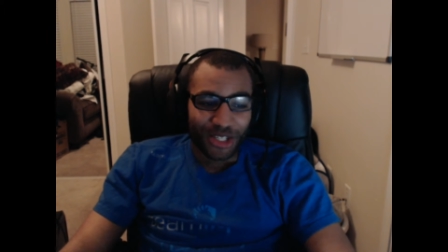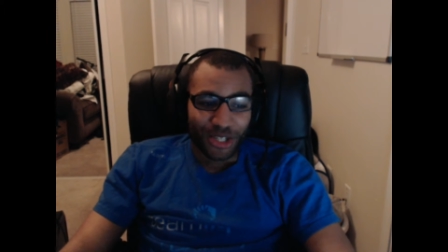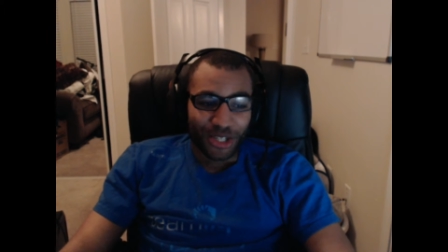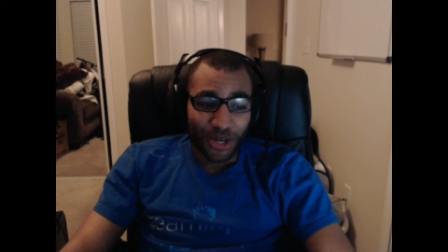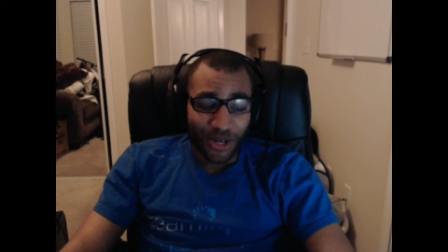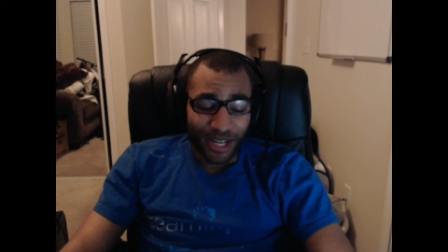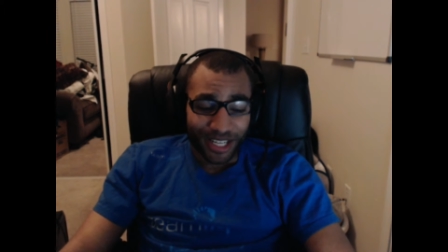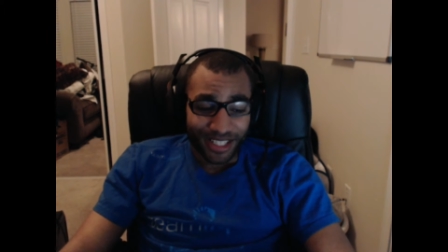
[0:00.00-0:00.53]

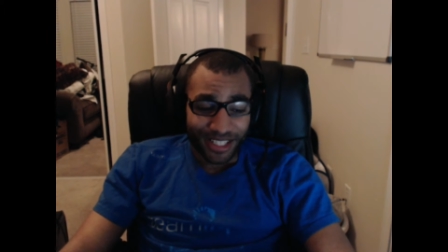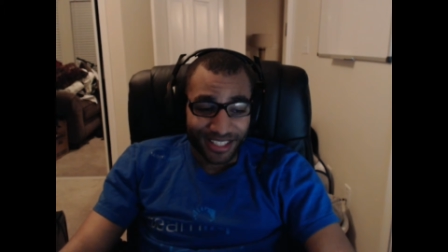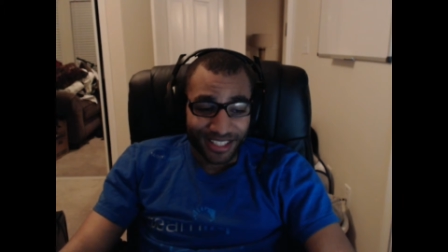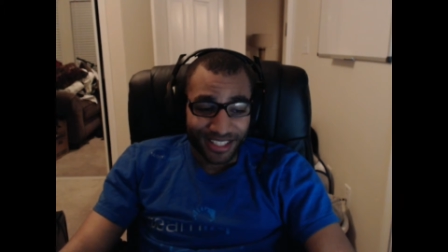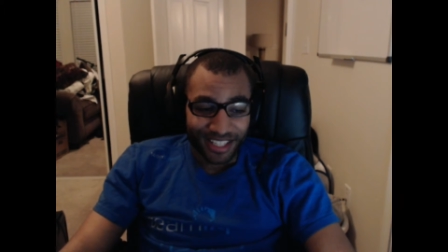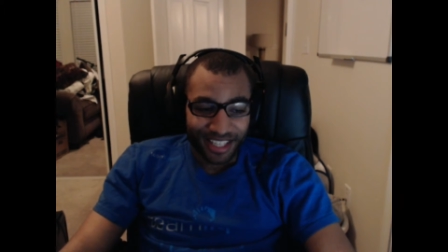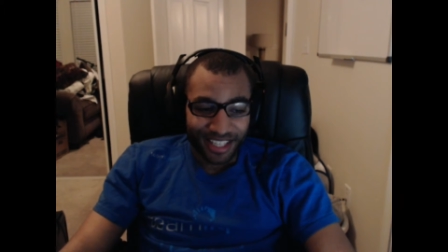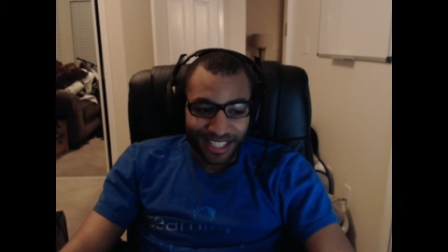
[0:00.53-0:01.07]
turrets,
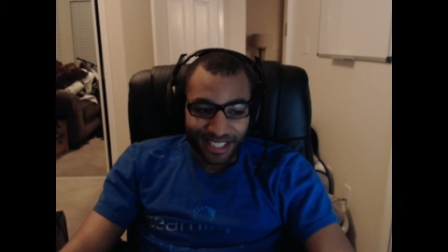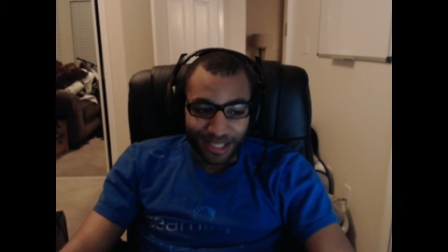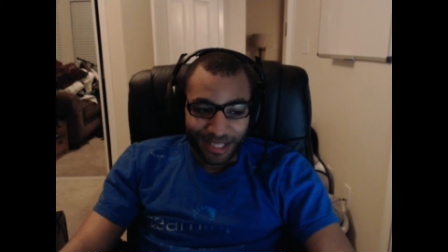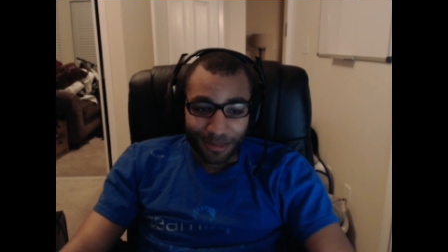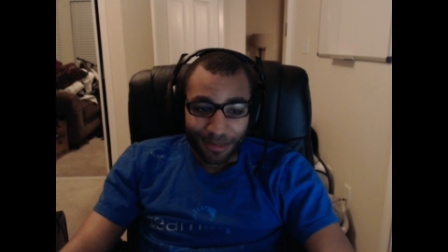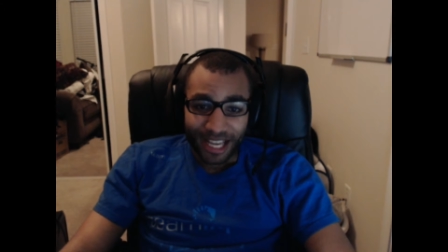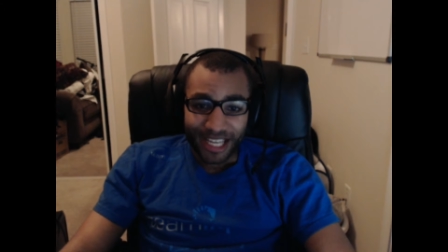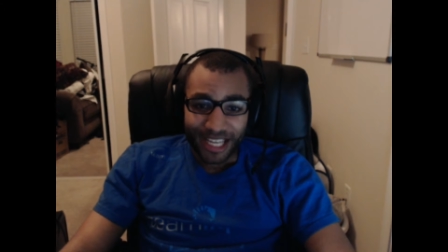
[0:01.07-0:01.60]

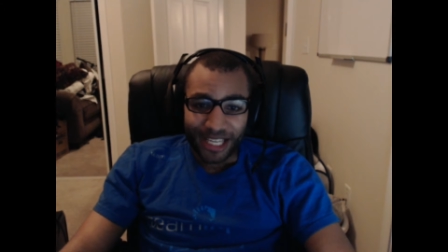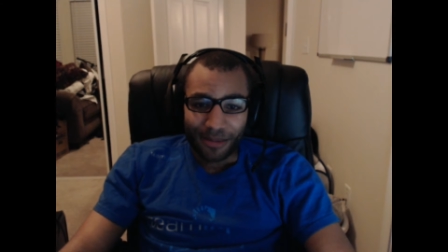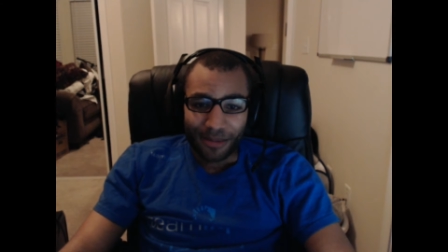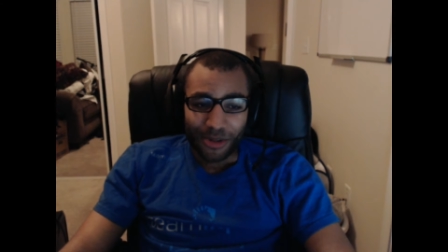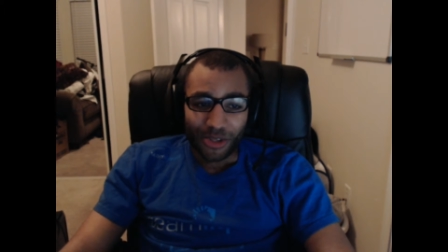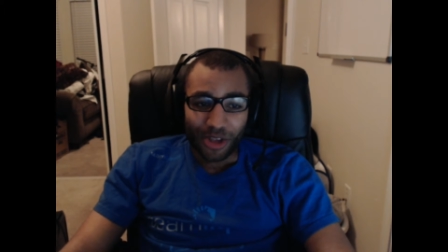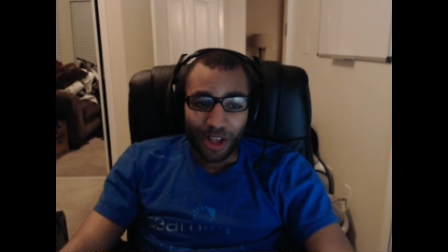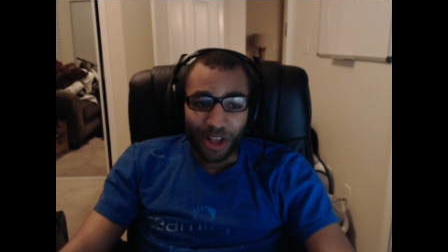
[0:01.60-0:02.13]
Supply
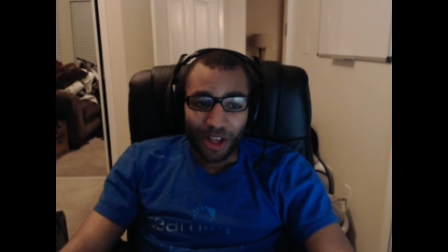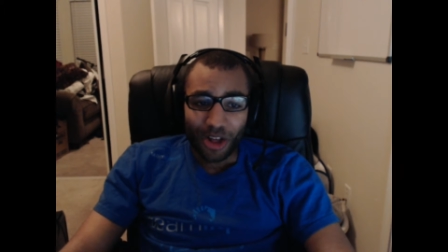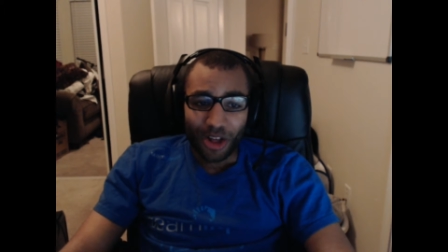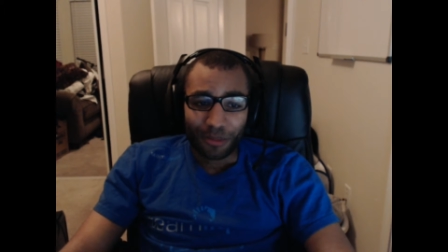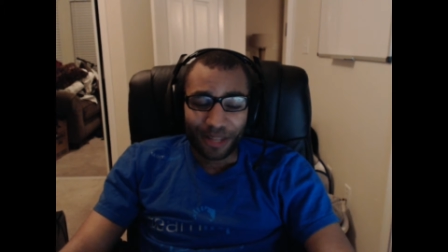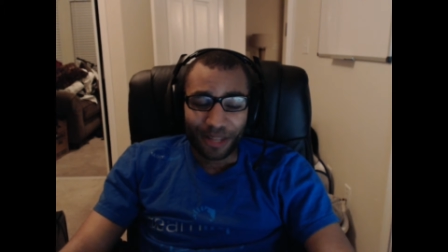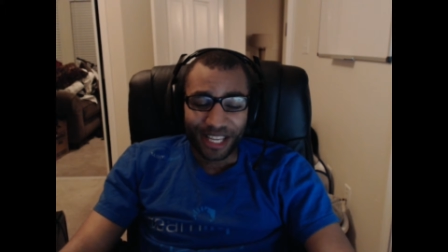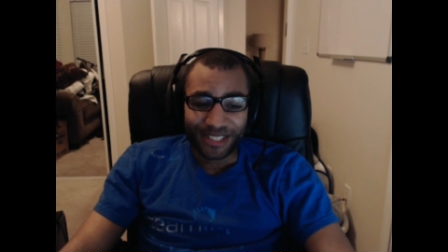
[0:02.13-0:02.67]
depots all
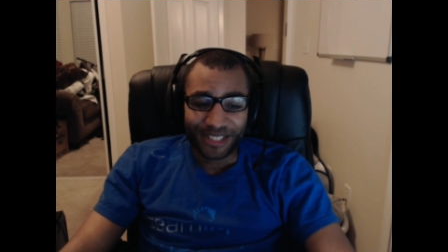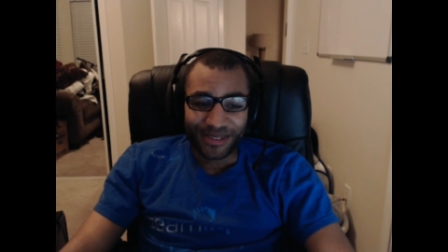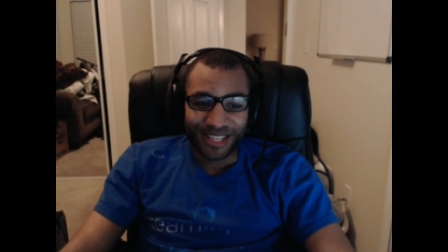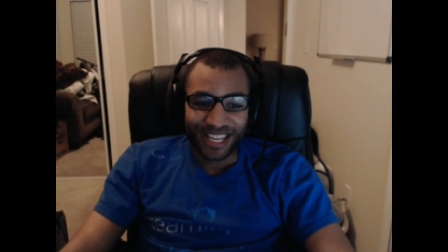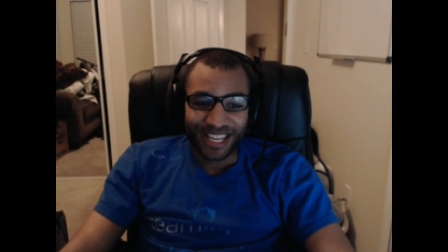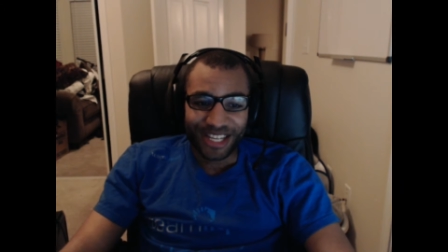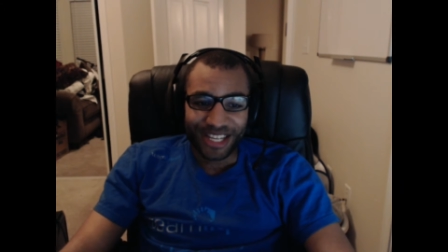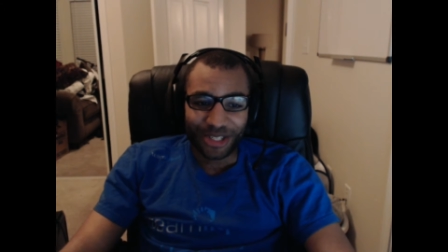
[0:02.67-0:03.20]
play
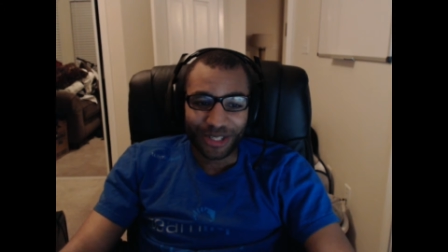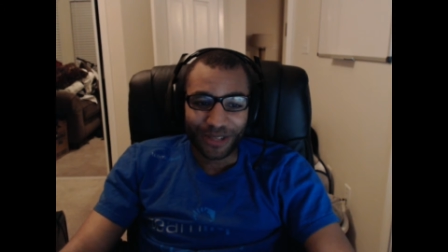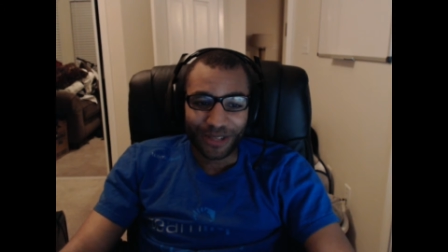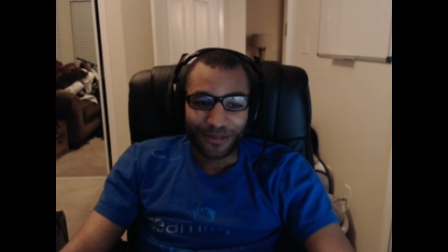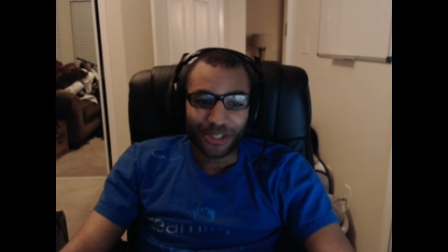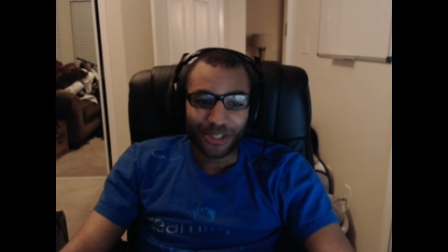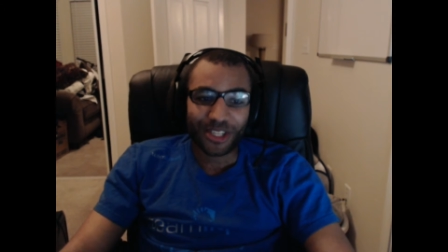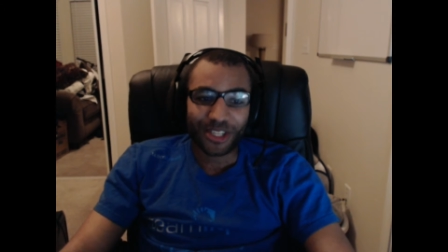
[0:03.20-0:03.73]
strategically
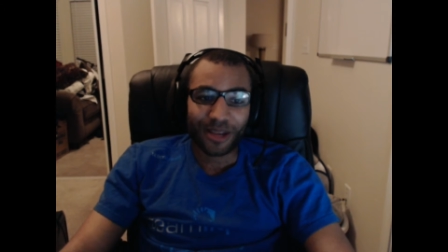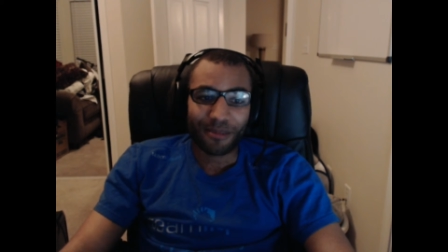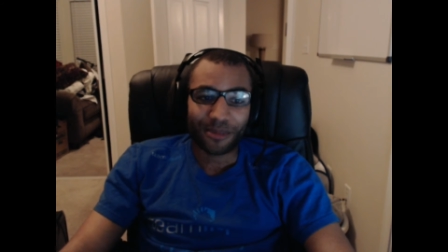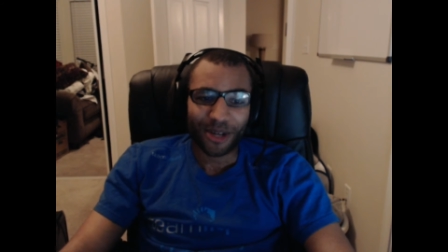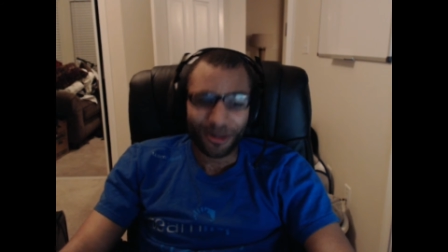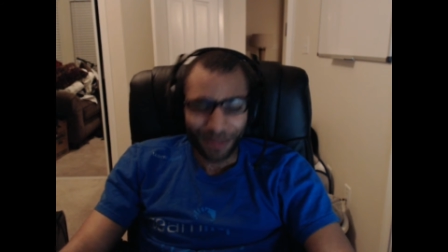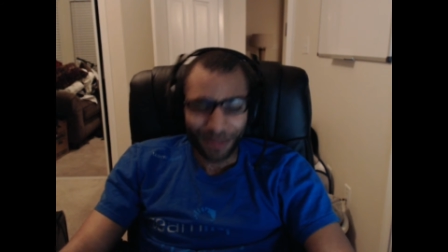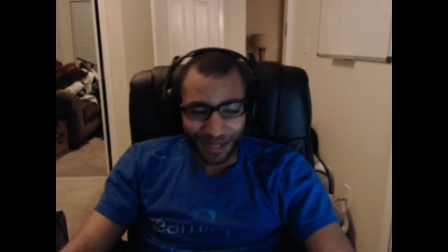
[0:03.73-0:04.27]
for some
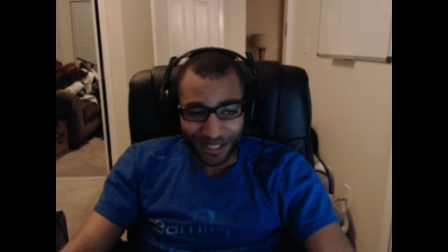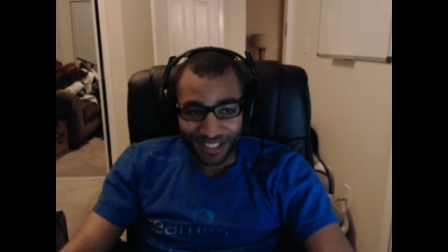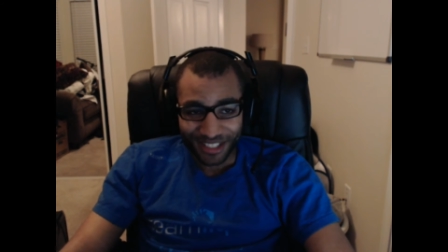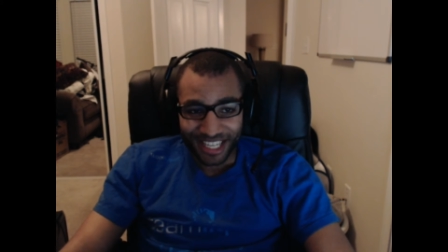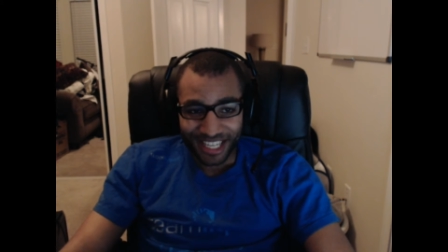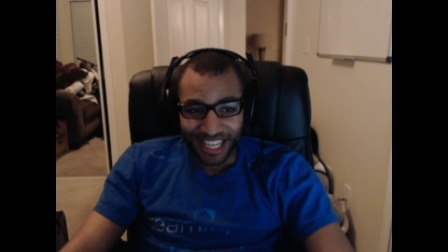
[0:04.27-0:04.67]
purpose,